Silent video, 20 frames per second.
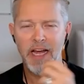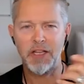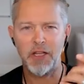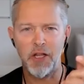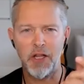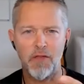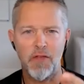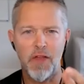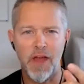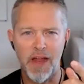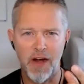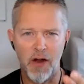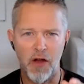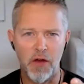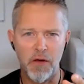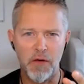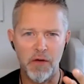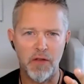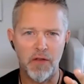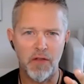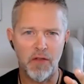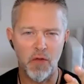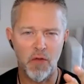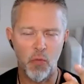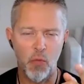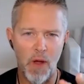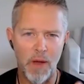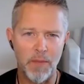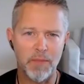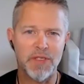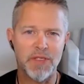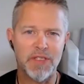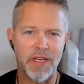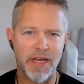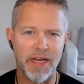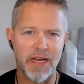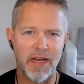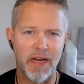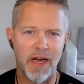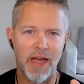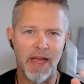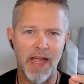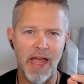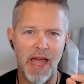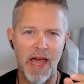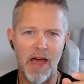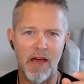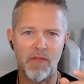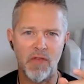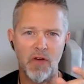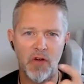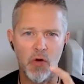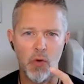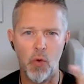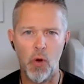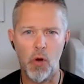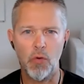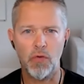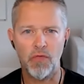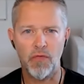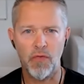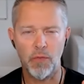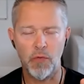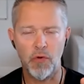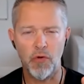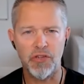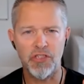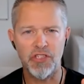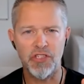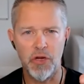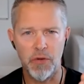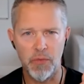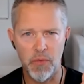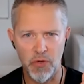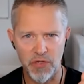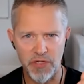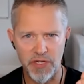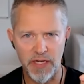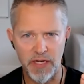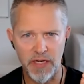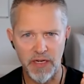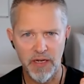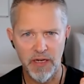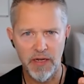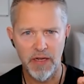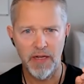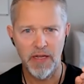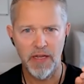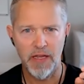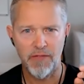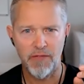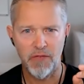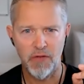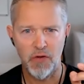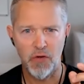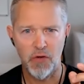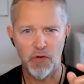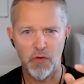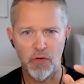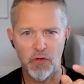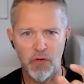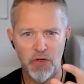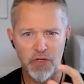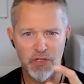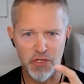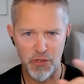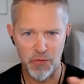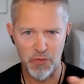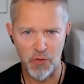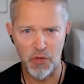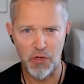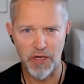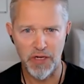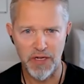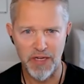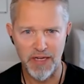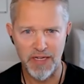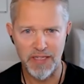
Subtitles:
I love that. On the website, I have a quote from Krishnamurti. If you know who Krishnamurti